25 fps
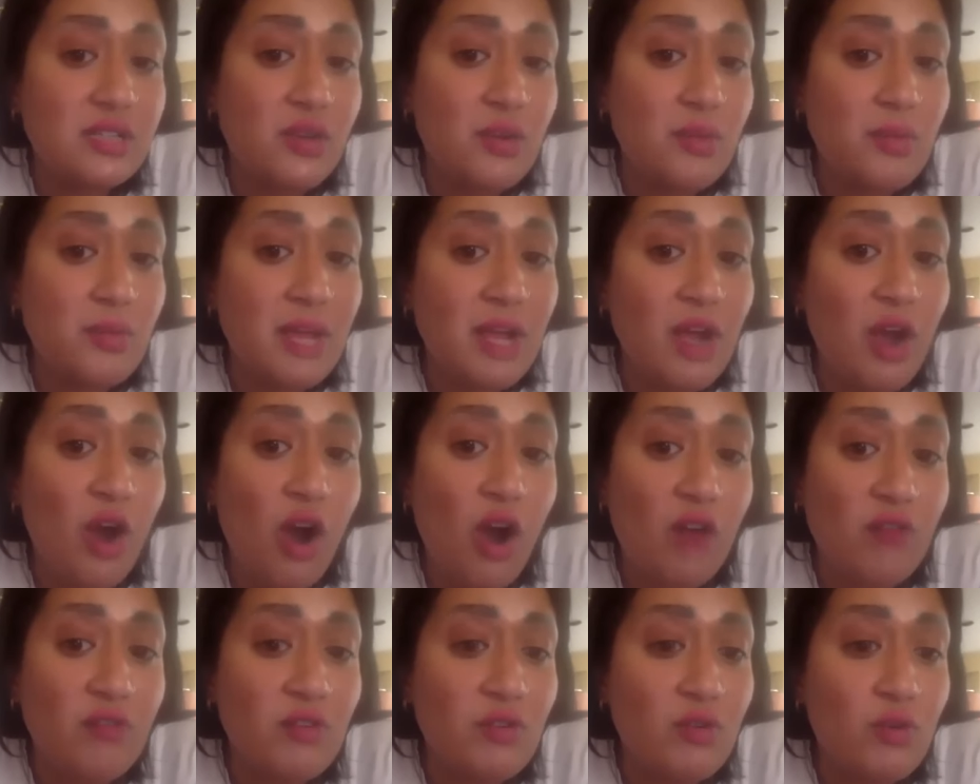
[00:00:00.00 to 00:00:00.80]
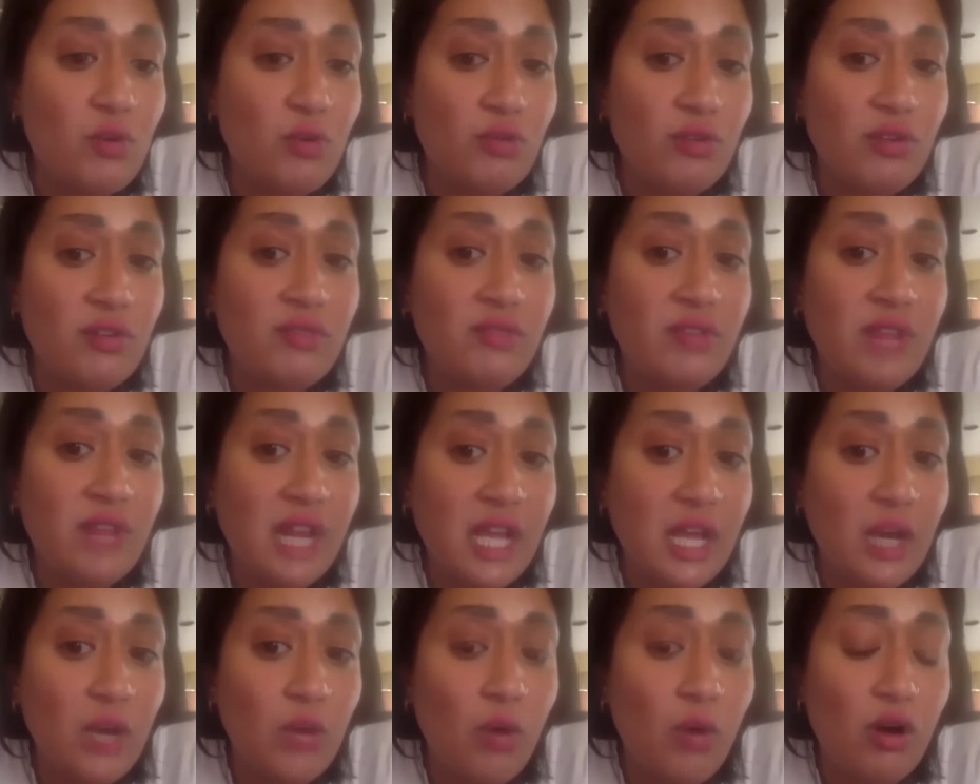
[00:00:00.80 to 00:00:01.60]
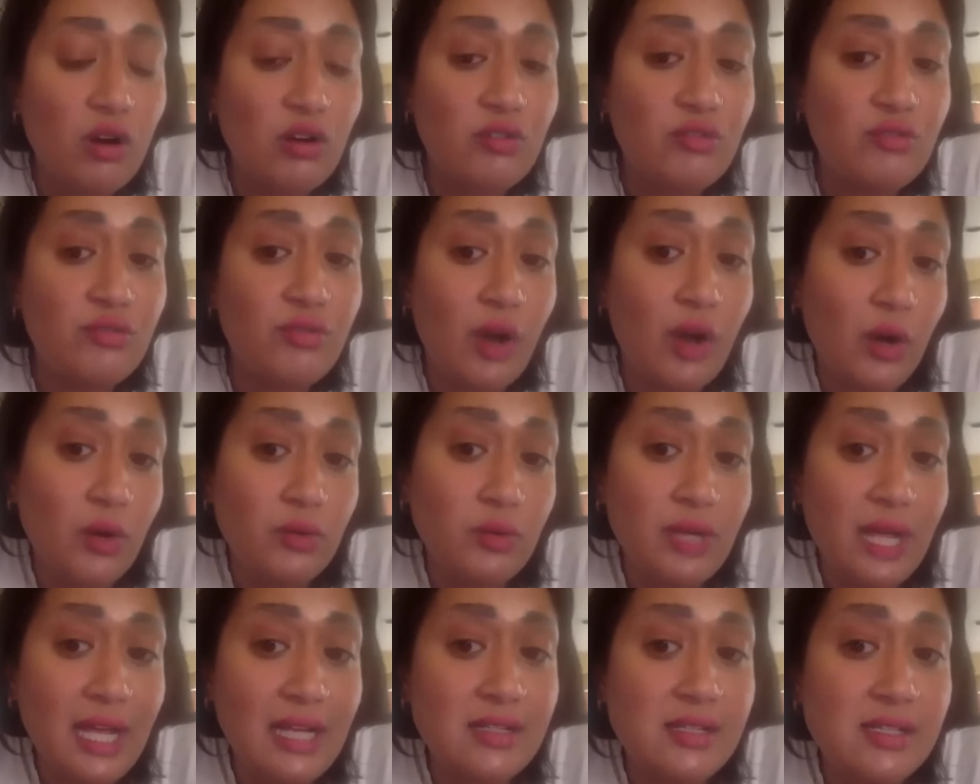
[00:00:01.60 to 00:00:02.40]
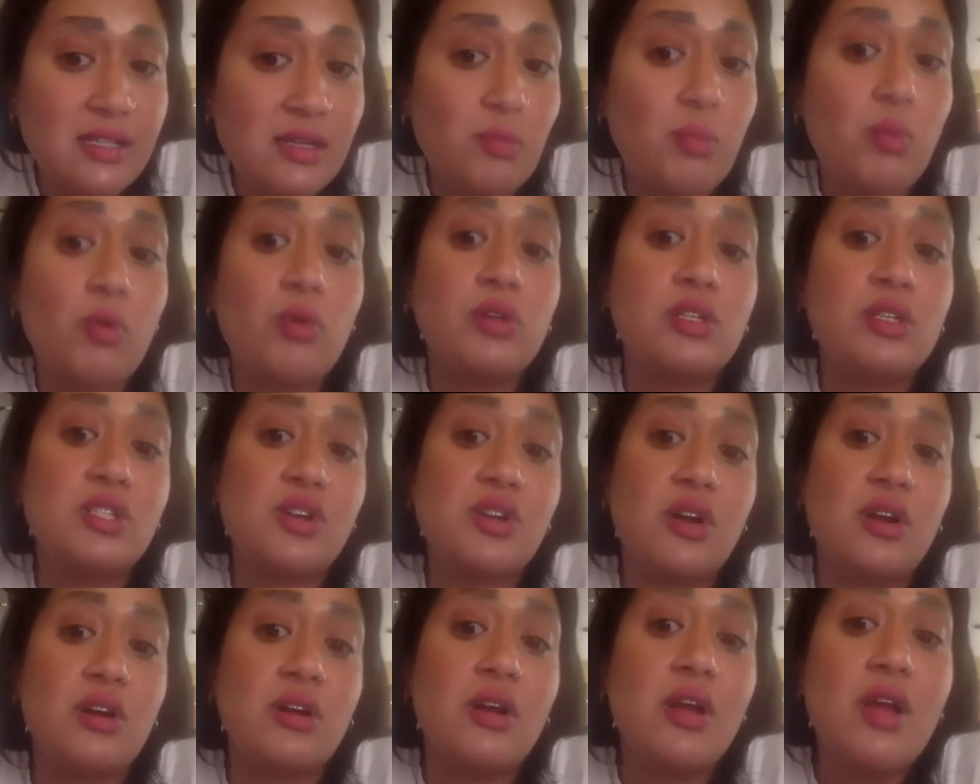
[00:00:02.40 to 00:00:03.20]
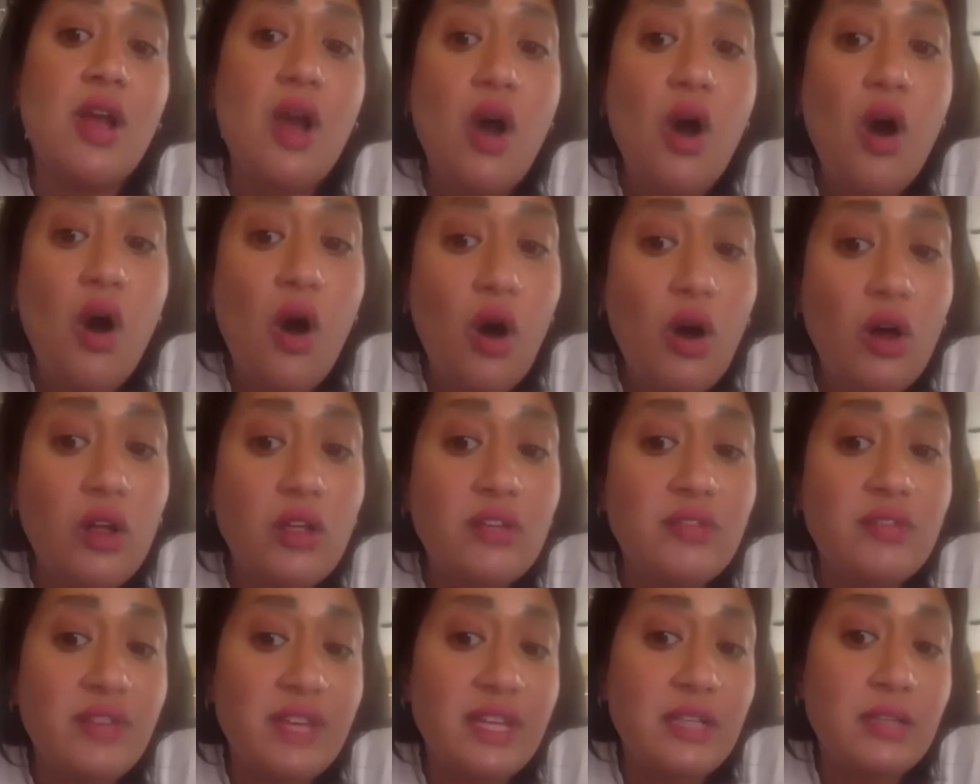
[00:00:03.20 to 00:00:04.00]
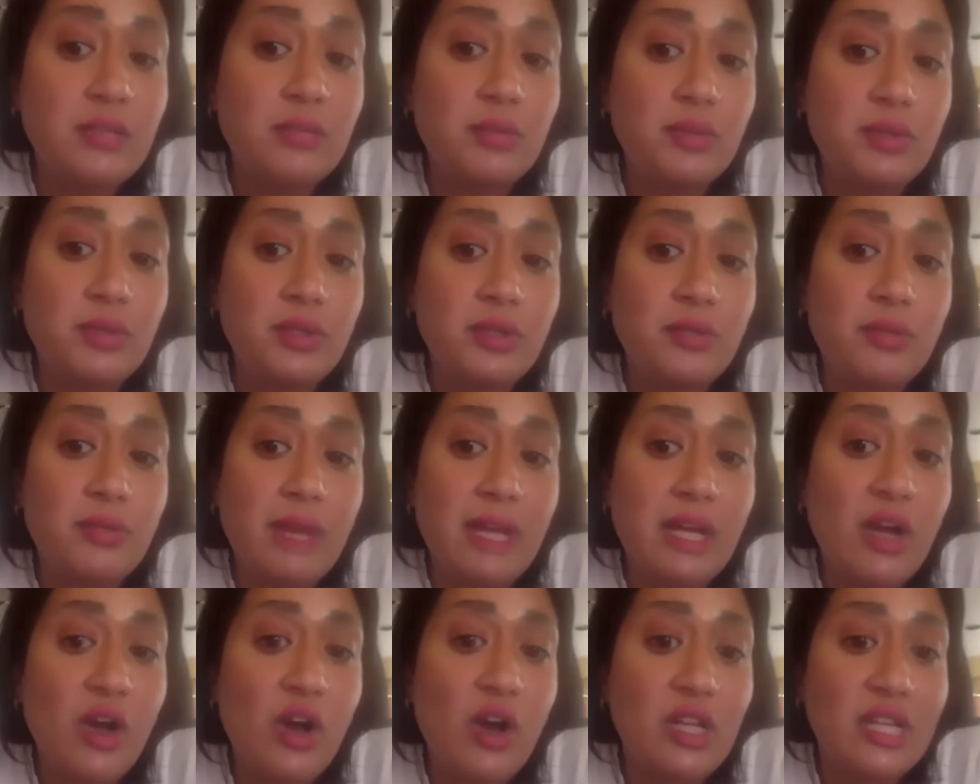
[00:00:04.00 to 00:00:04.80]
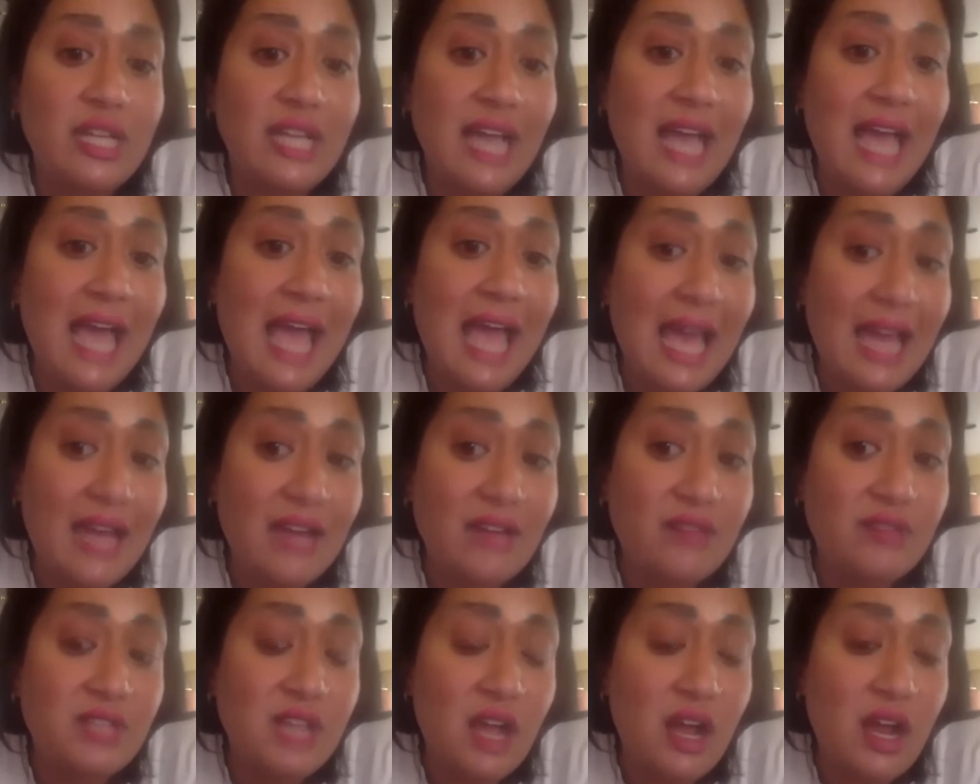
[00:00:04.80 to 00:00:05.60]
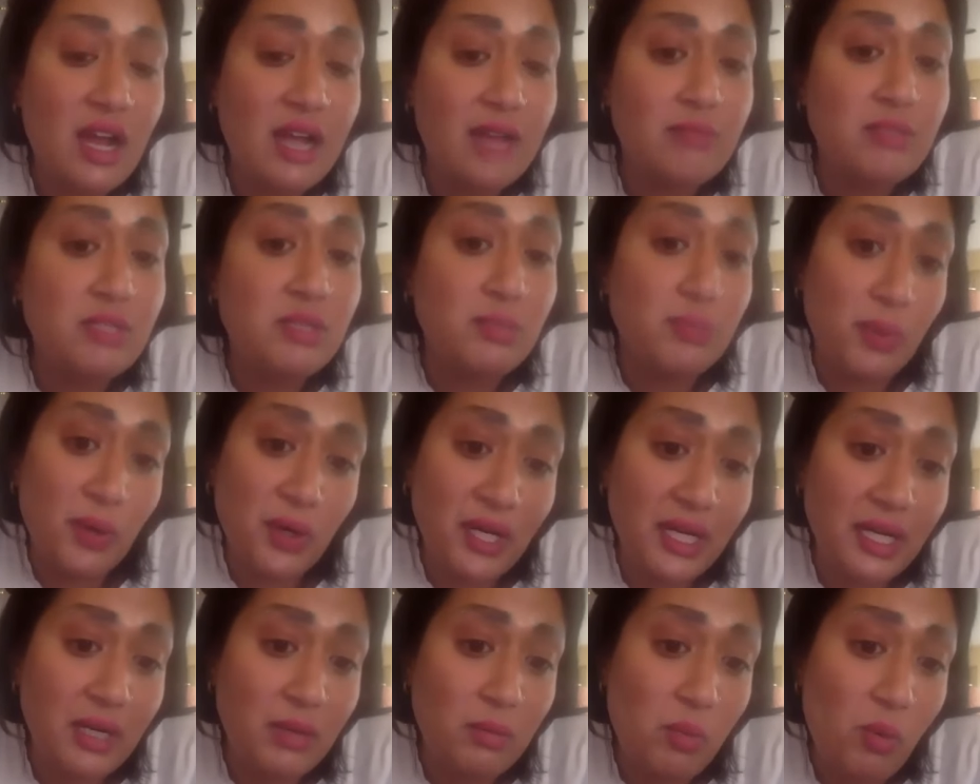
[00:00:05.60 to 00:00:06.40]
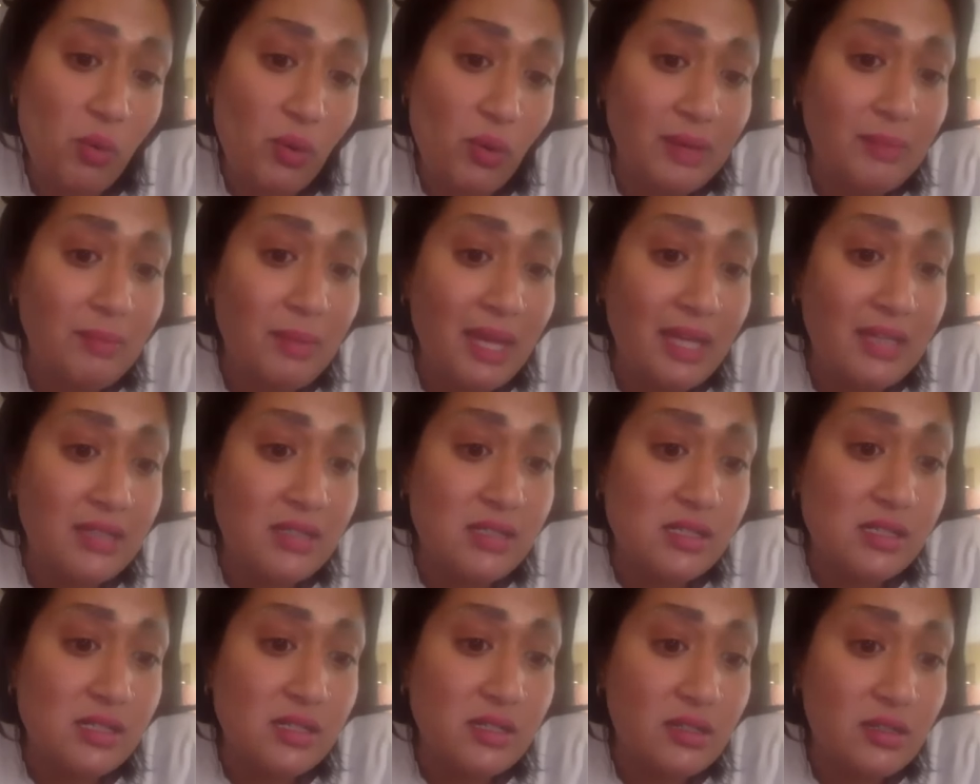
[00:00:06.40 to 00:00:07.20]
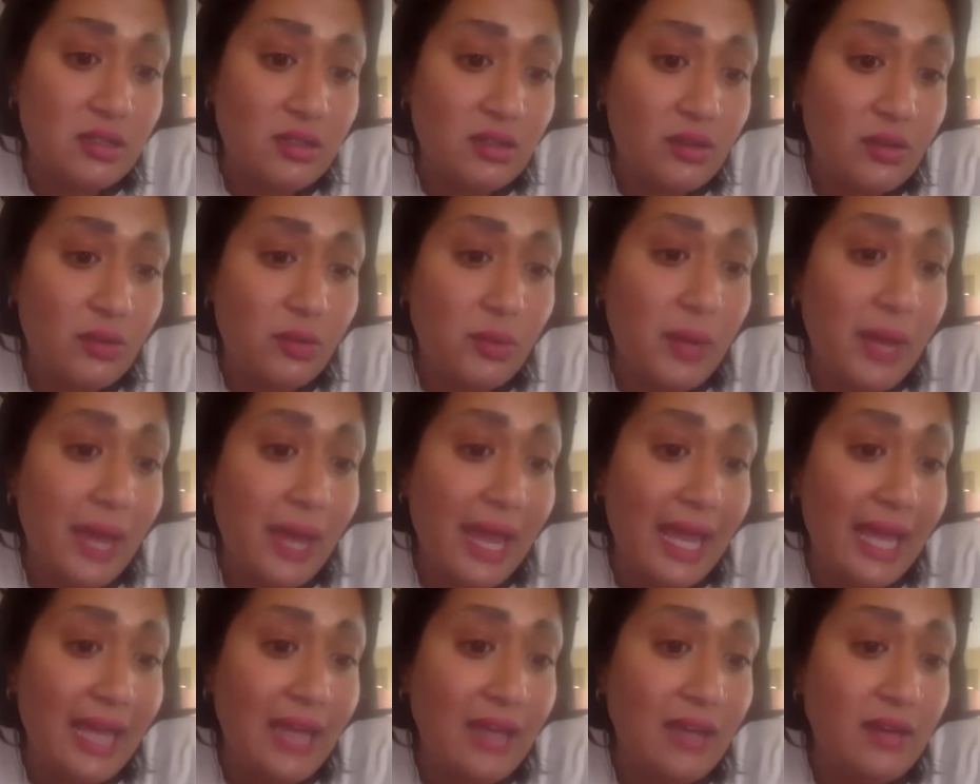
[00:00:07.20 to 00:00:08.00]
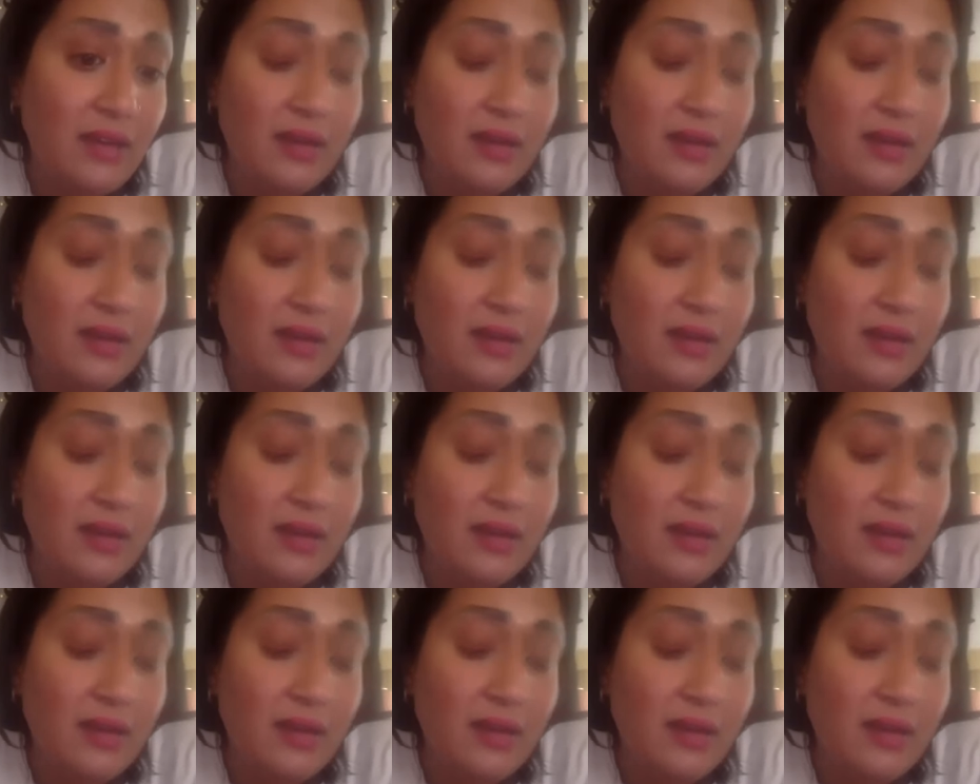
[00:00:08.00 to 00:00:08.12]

are being offered over video or phone, and supports are all available by calling ahead of time to book an appointment. Okay,